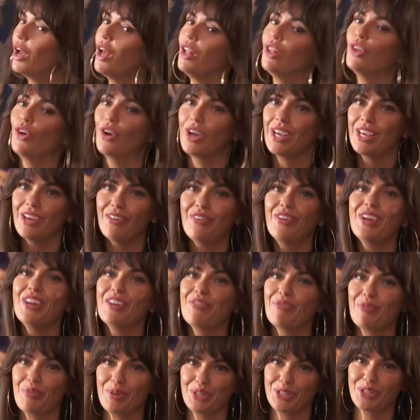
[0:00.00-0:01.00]
Look, even
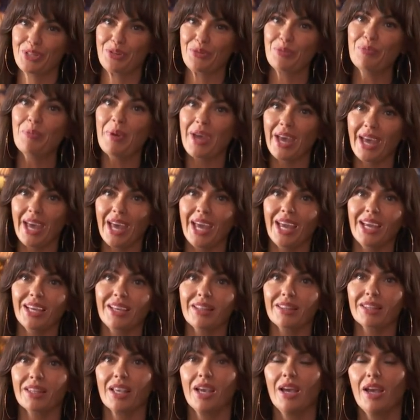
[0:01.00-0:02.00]
if we do pay,
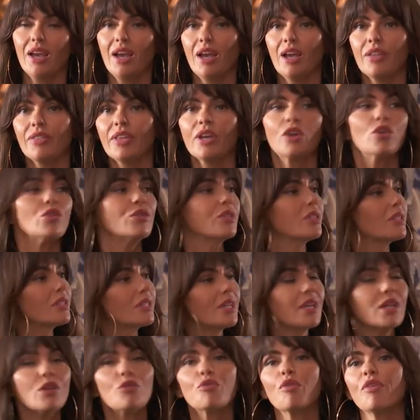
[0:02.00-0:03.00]
they could
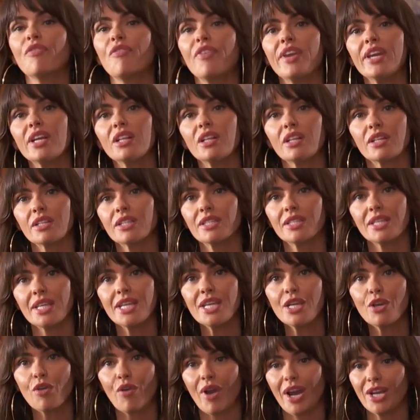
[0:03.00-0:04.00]
still reveal her
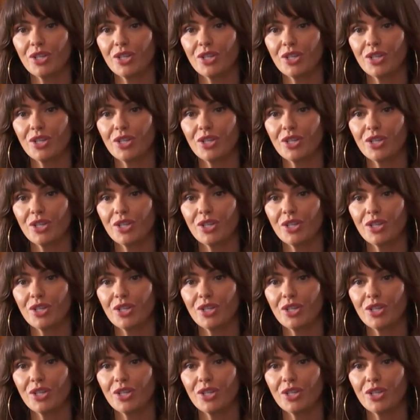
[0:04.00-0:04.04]
secret.